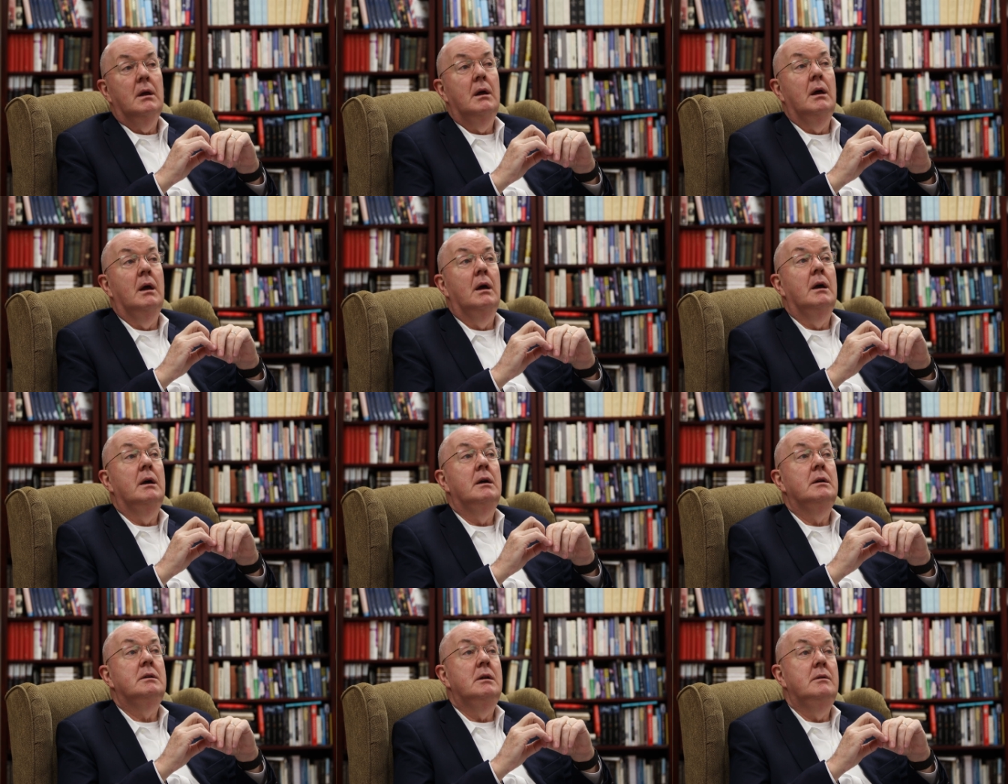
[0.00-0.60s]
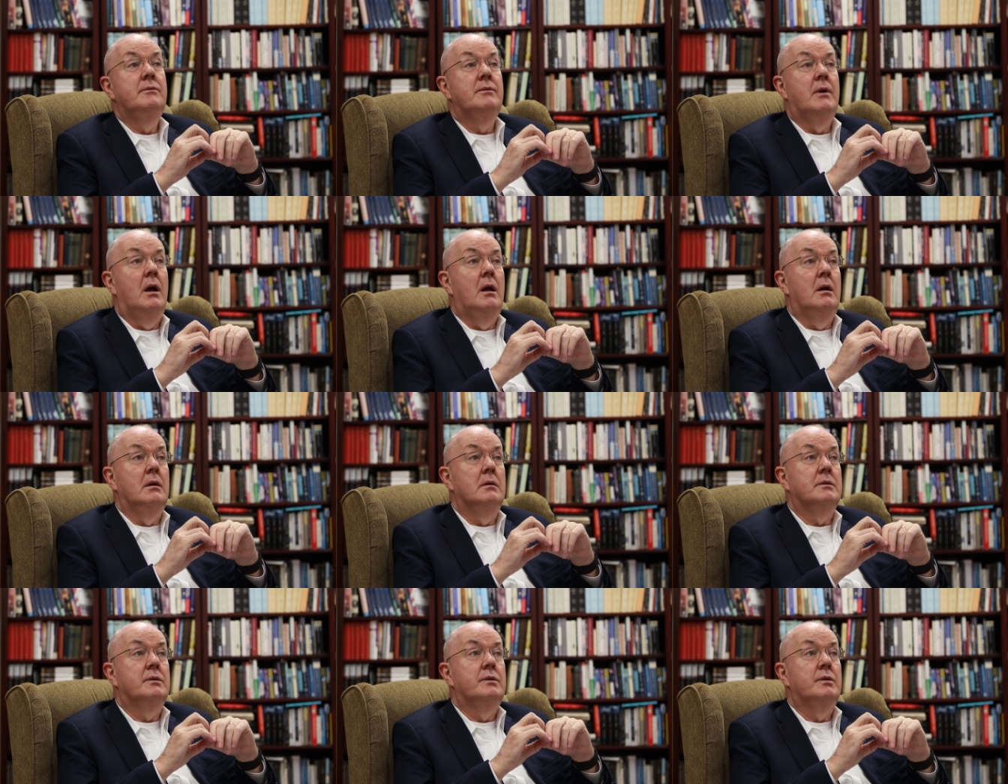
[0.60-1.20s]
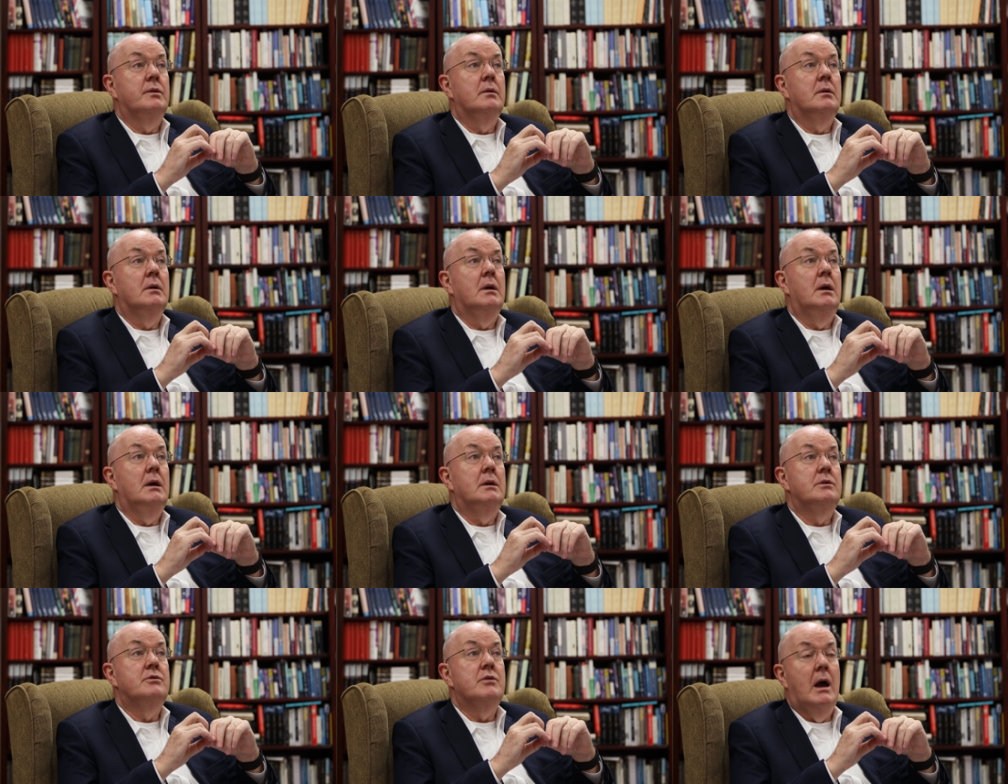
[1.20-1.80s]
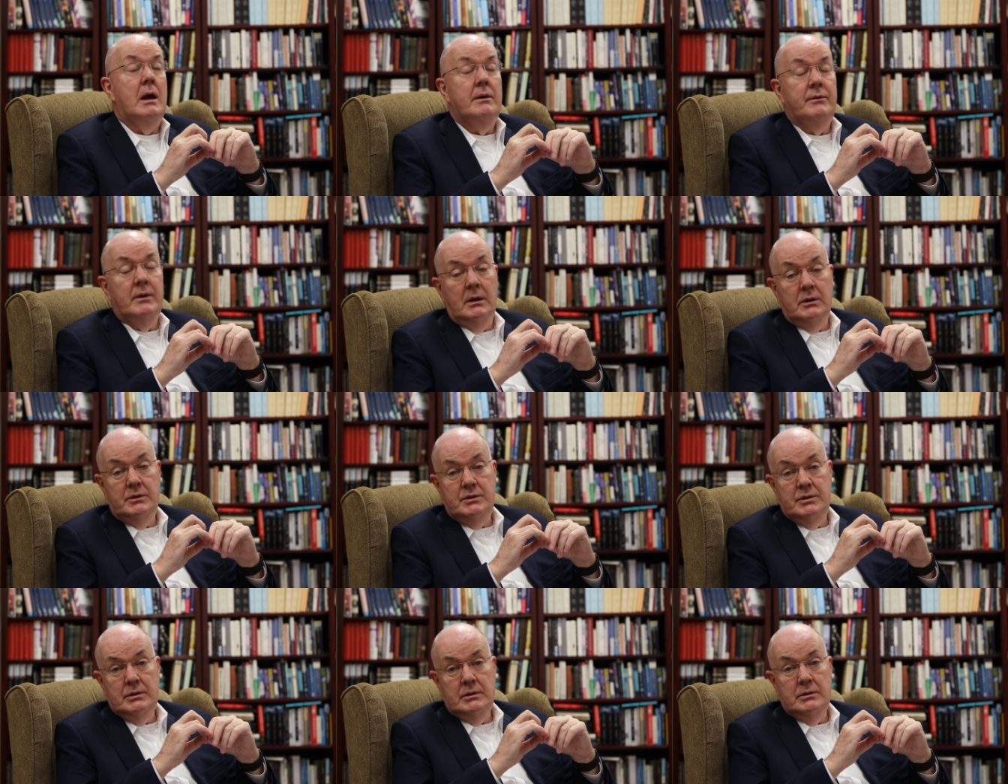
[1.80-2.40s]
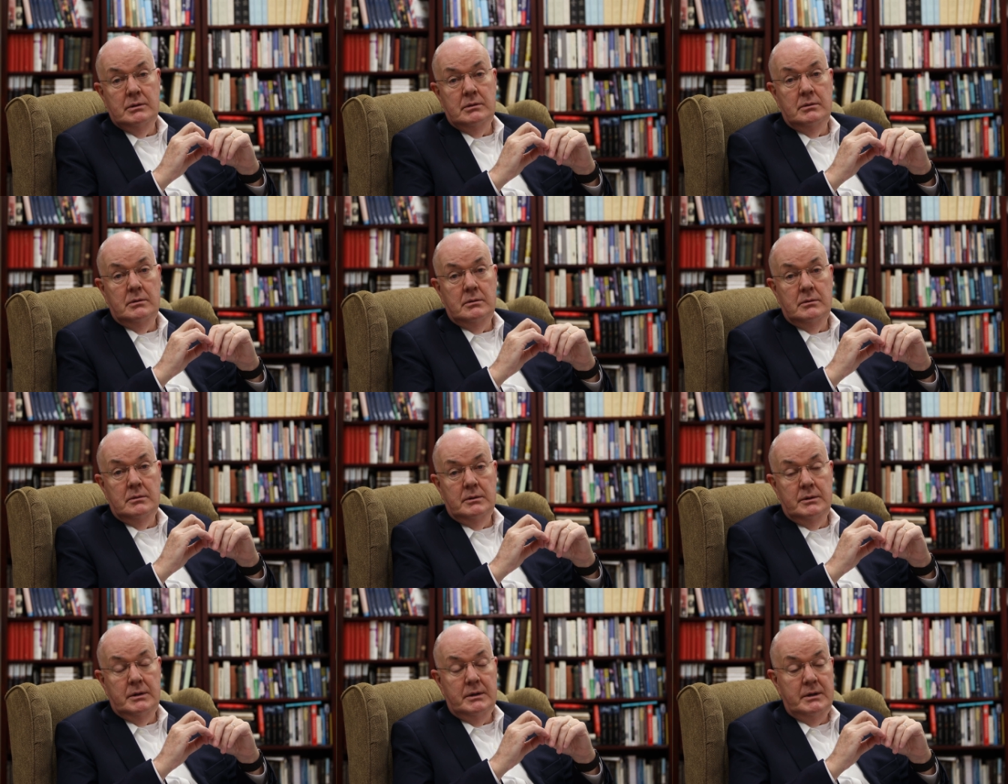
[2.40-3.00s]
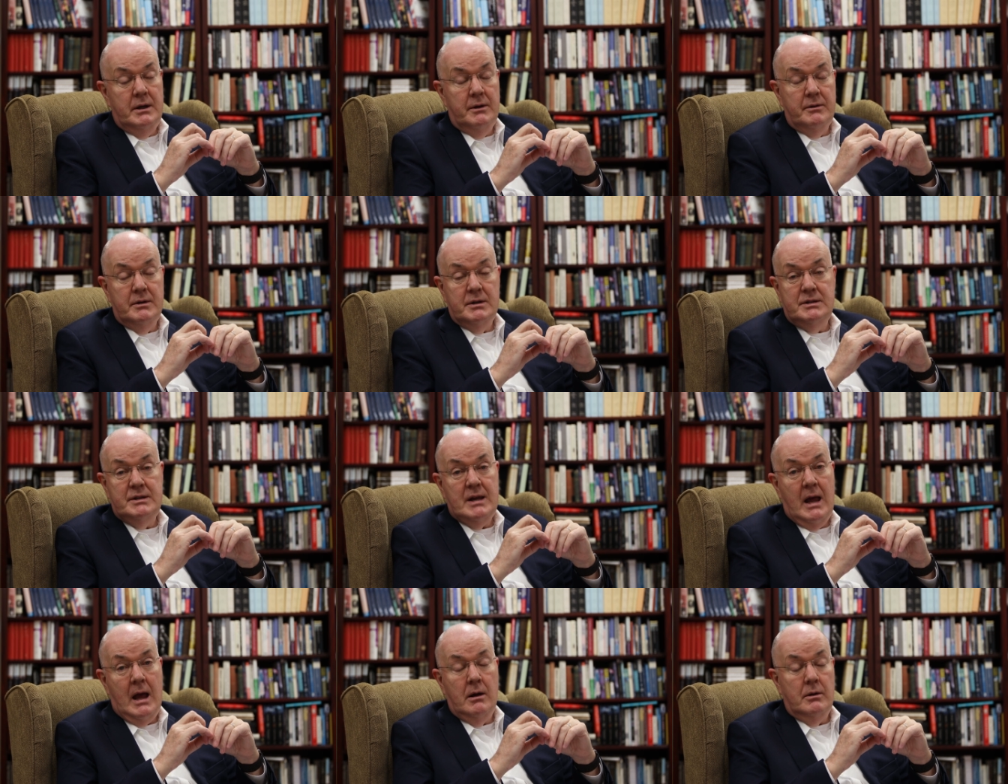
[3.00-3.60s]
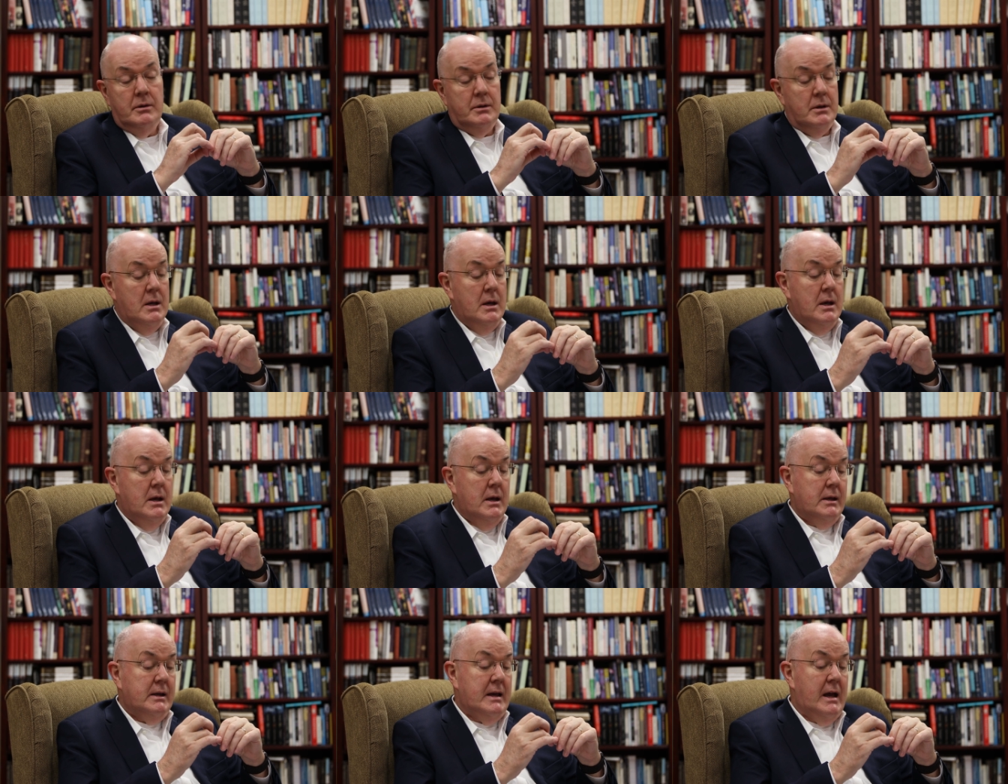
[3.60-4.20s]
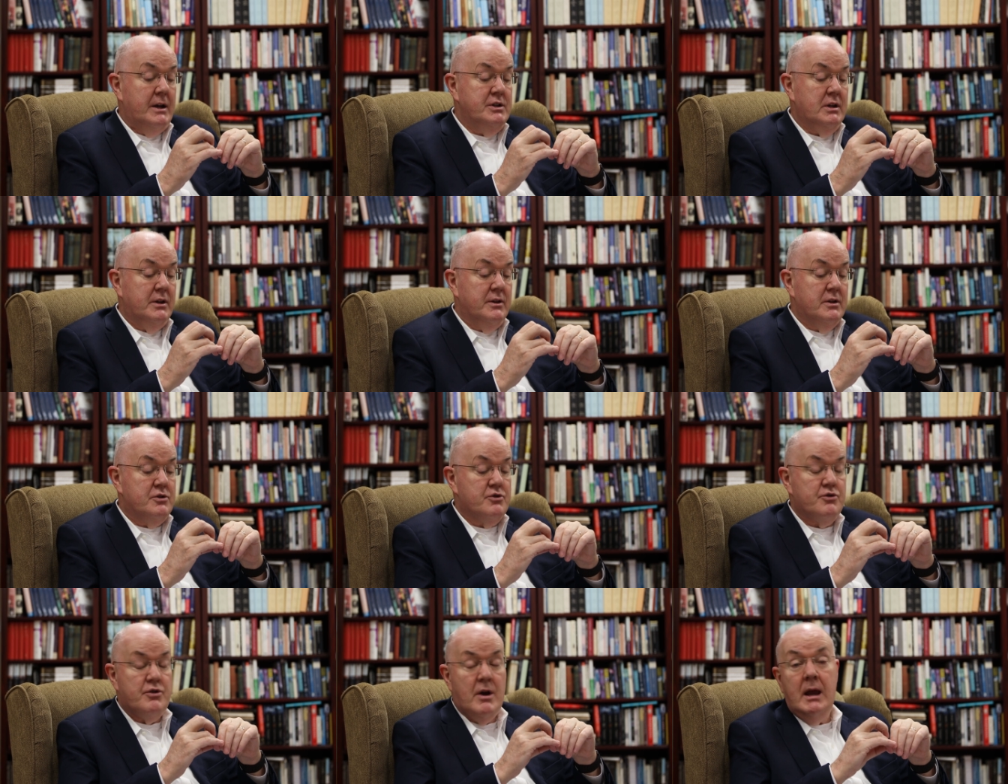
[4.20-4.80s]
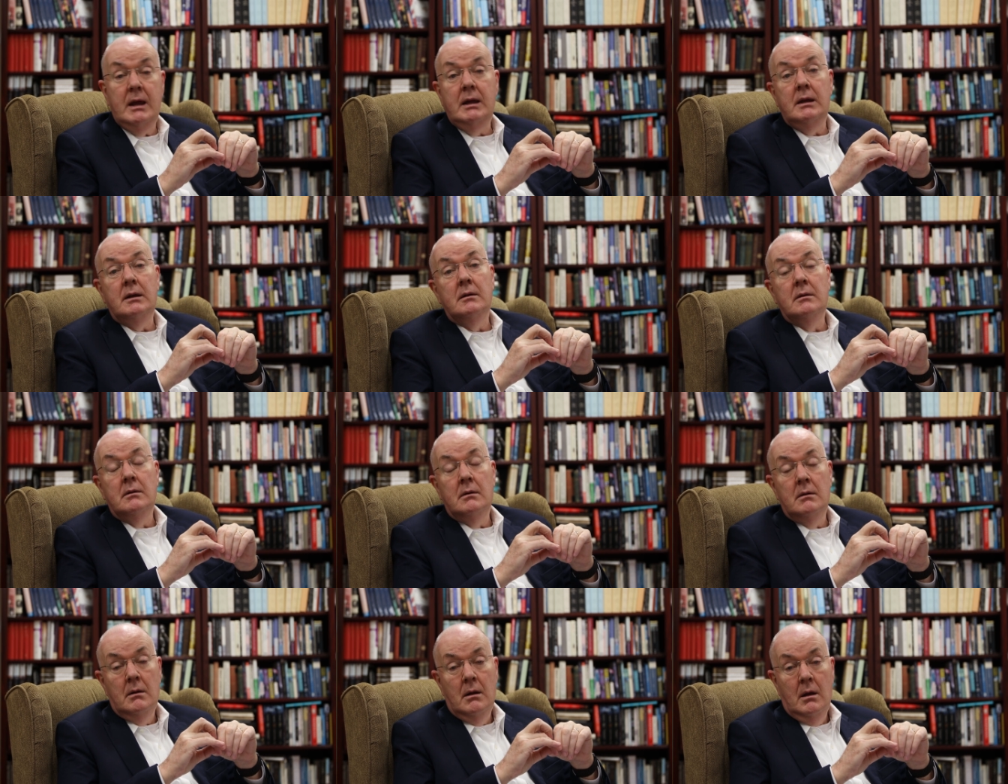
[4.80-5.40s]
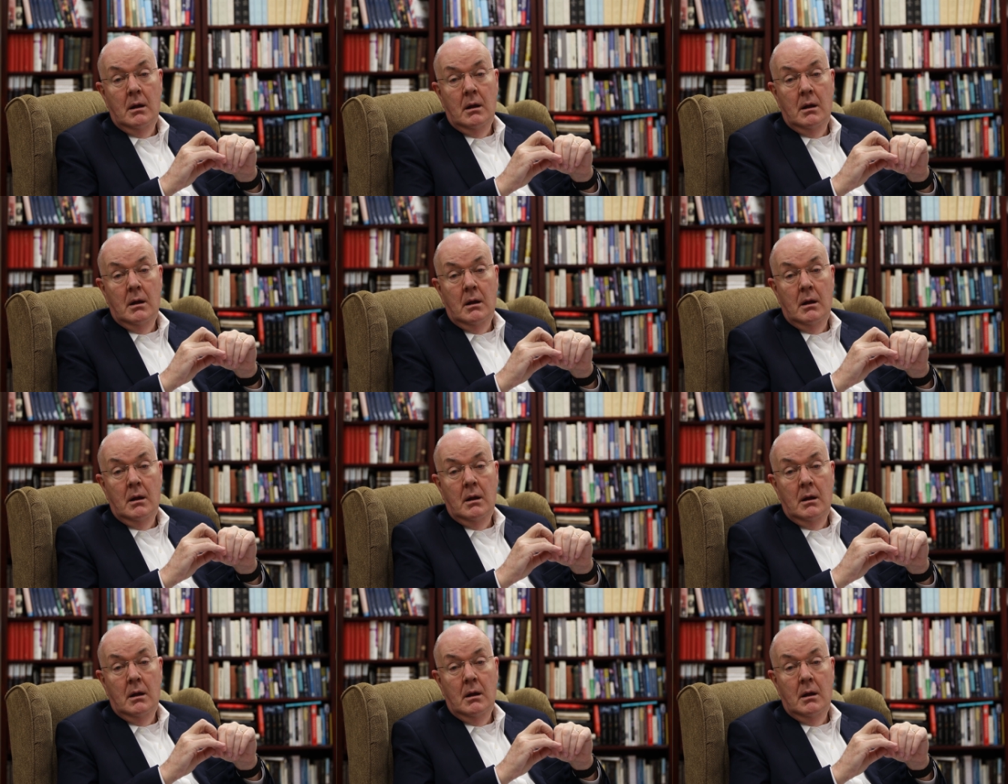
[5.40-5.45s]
It involved driving to the nearest town, catching the train